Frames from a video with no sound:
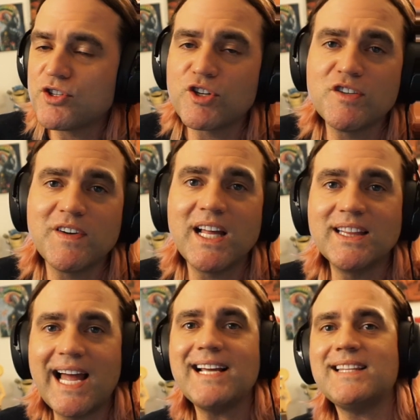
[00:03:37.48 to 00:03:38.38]
sure if I
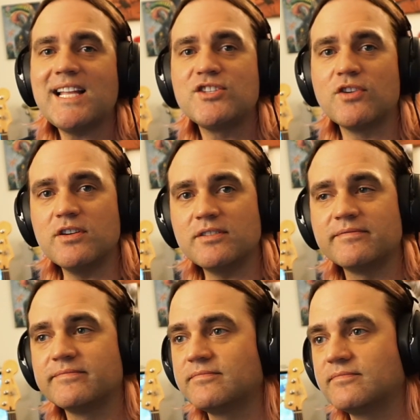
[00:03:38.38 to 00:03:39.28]
like that song.
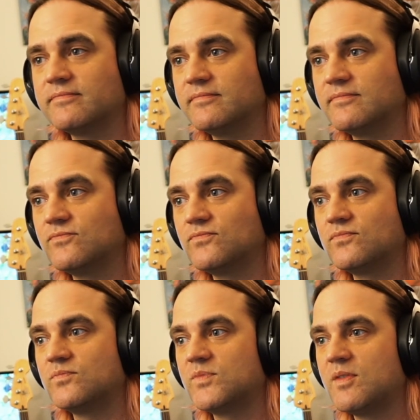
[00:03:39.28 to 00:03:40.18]

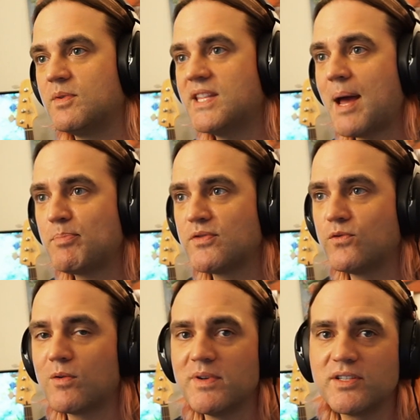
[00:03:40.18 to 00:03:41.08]
But that
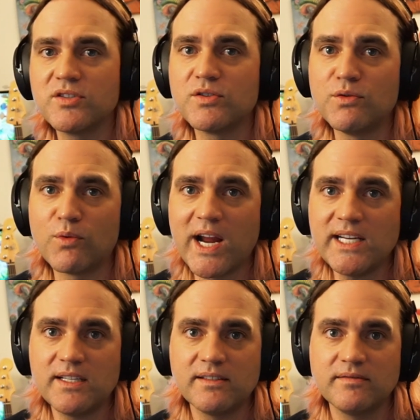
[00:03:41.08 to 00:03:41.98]
performance is
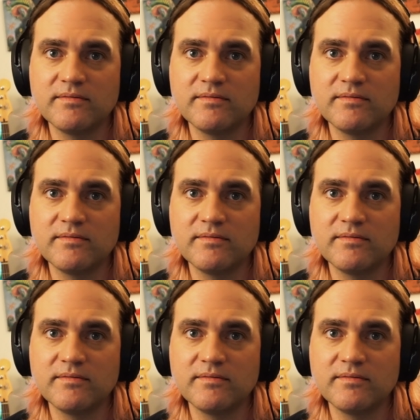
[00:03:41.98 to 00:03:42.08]
great.